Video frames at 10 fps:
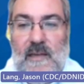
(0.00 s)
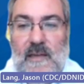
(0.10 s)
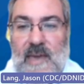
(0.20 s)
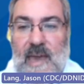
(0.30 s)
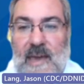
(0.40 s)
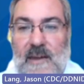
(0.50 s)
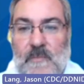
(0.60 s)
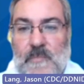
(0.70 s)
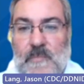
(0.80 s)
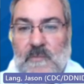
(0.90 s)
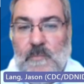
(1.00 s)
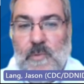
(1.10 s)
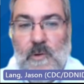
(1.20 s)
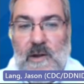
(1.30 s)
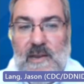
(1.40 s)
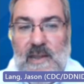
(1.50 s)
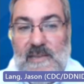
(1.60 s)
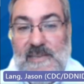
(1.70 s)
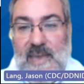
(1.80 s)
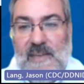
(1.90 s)
that are being
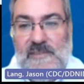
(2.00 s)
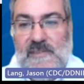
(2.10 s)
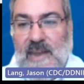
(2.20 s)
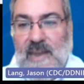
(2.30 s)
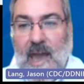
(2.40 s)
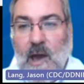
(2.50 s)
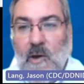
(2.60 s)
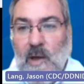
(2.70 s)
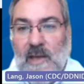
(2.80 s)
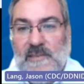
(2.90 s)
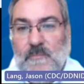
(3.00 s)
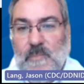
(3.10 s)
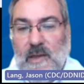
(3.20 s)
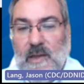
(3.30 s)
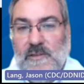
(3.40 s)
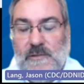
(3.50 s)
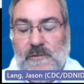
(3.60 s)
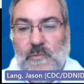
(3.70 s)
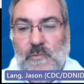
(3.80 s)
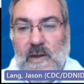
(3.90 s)
reported as yes now as compared
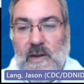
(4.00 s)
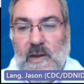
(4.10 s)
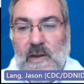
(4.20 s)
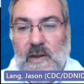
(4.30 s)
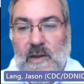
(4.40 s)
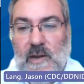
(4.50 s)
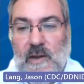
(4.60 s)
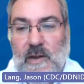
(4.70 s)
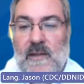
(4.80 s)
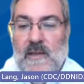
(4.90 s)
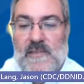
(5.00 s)
to 2021.